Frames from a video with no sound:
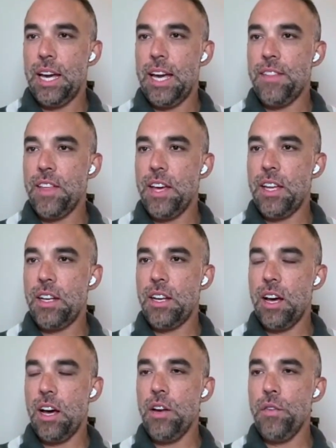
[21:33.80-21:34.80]
And
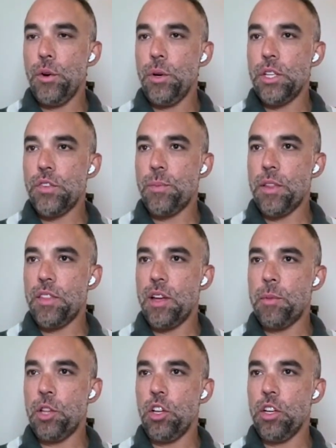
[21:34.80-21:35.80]
then unfocus from the
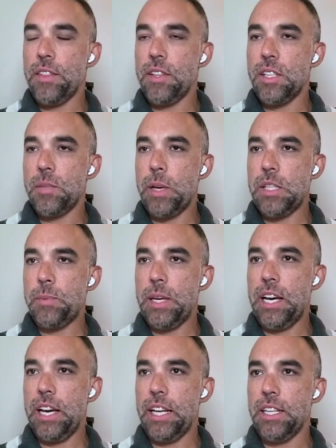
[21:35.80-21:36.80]
thumb and look at the space
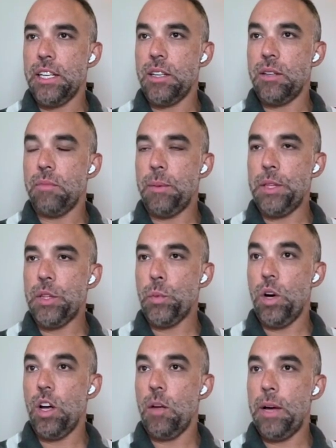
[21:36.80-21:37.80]
behind it, maybe the
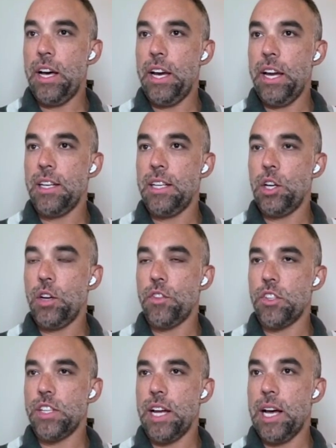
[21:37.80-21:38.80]
wall behind it, or if
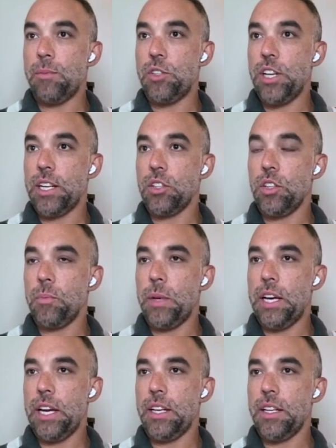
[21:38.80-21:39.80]
there's an object, look
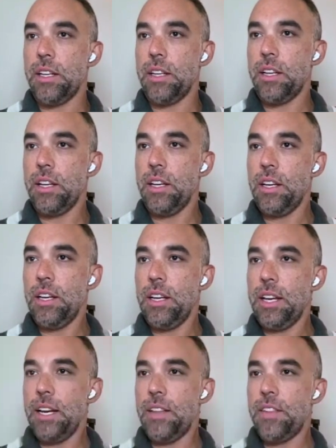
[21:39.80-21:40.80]
behind it.
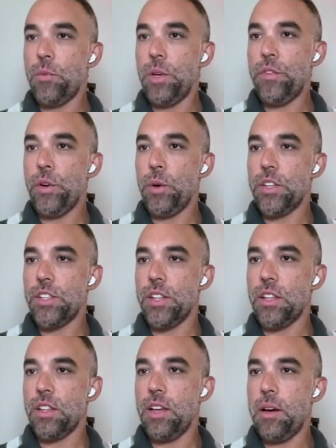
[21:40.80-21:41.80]
And then refocus
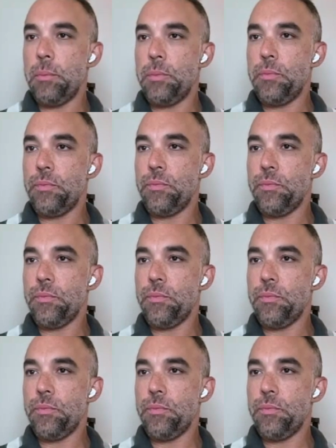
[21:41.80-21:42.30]
on the thumb,